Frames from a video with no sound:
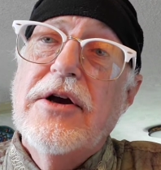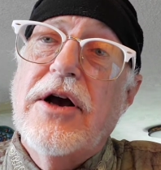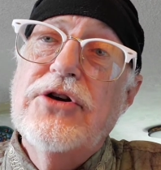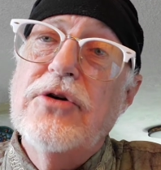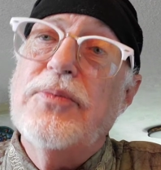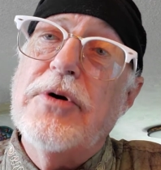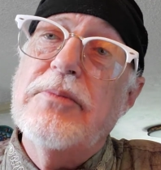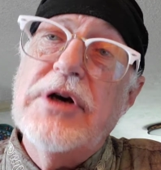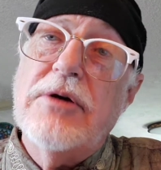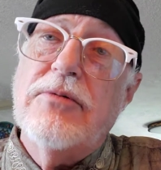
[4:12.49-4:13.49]
you put
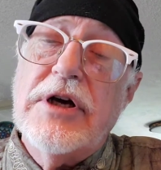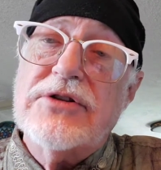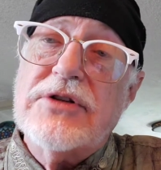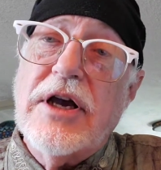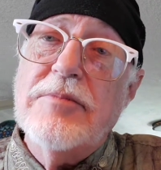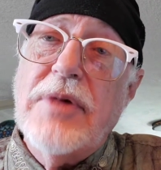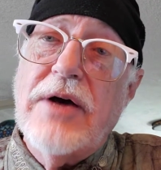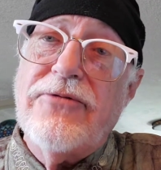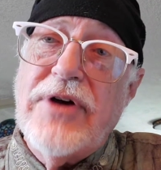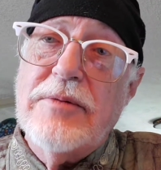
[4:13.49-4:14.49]
me at risk and
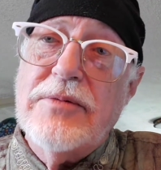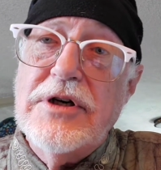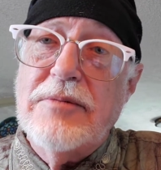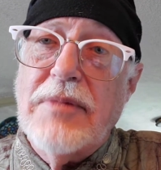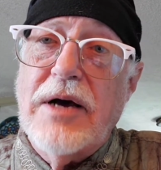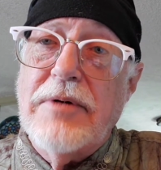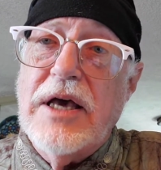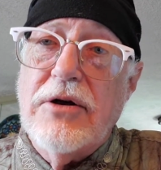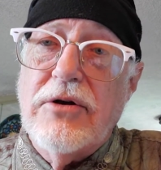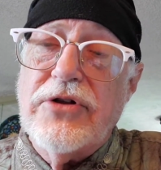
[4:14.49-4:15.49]
my family and my
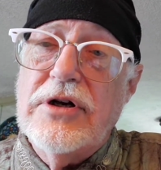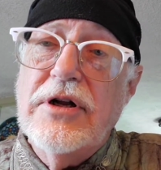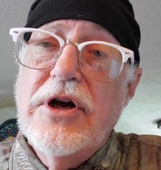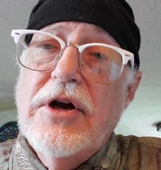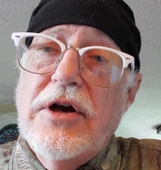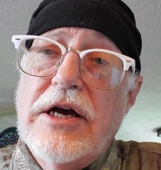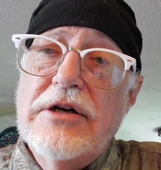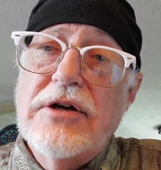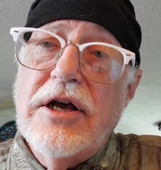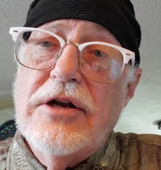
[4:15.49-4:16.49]
health and,
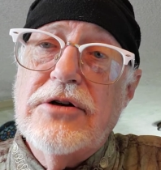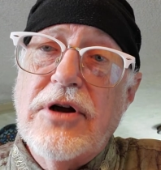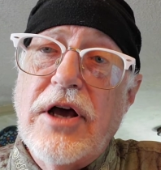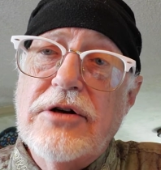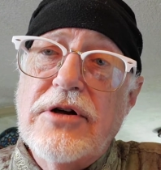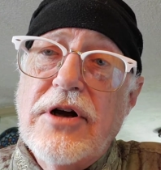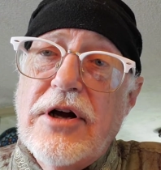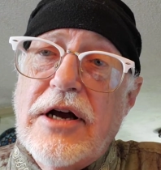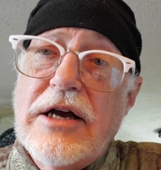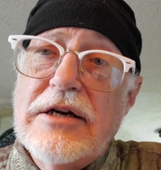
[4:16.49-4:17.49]
and, and, and,
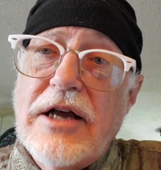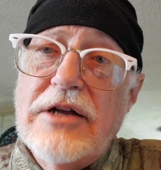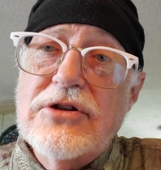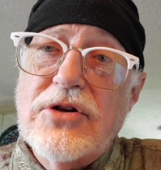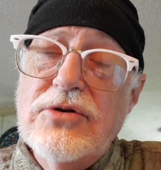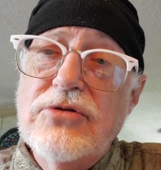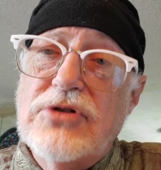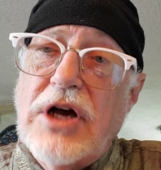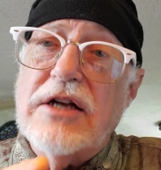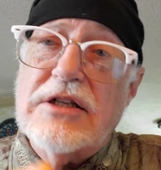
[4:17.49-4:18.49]
and and so you
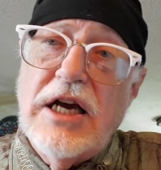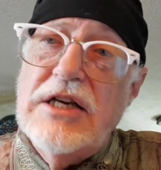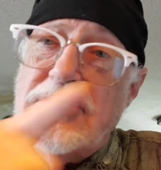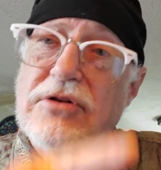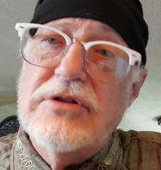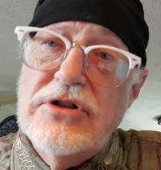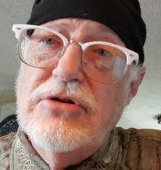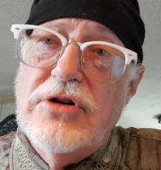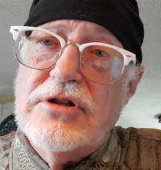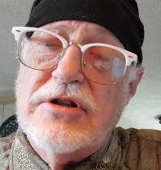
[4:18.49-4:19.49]
got tasered and you
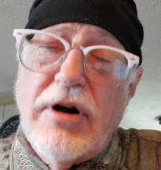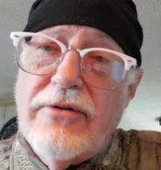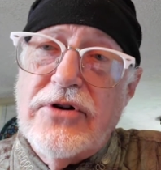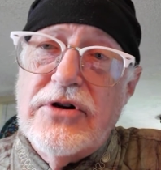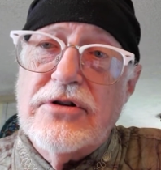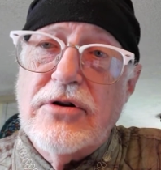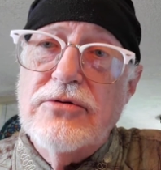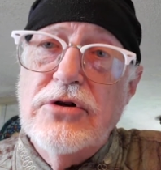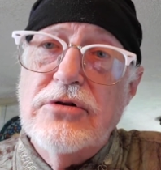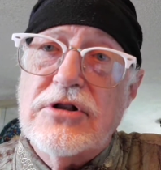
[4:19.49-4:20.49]
deserve it. So
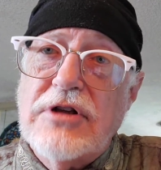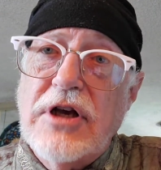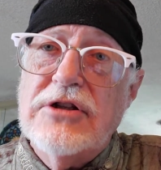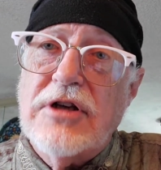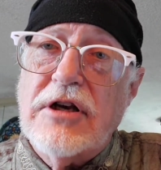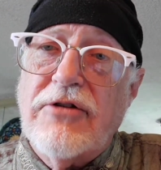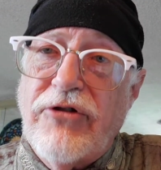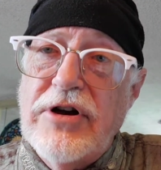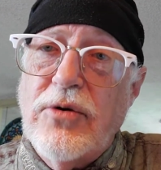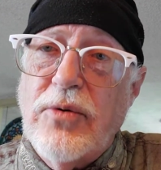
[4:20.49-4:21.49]
you stay six
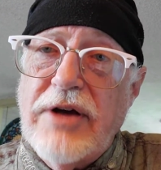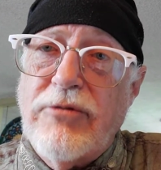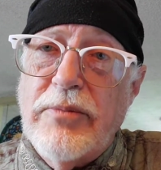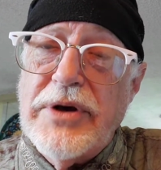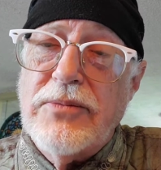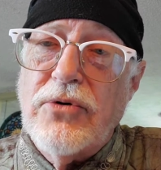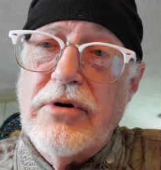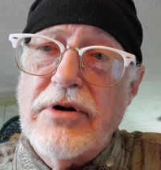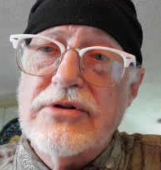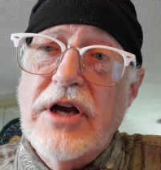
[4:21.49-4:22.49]
feet away from people,
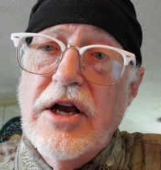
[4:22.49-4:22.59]
or else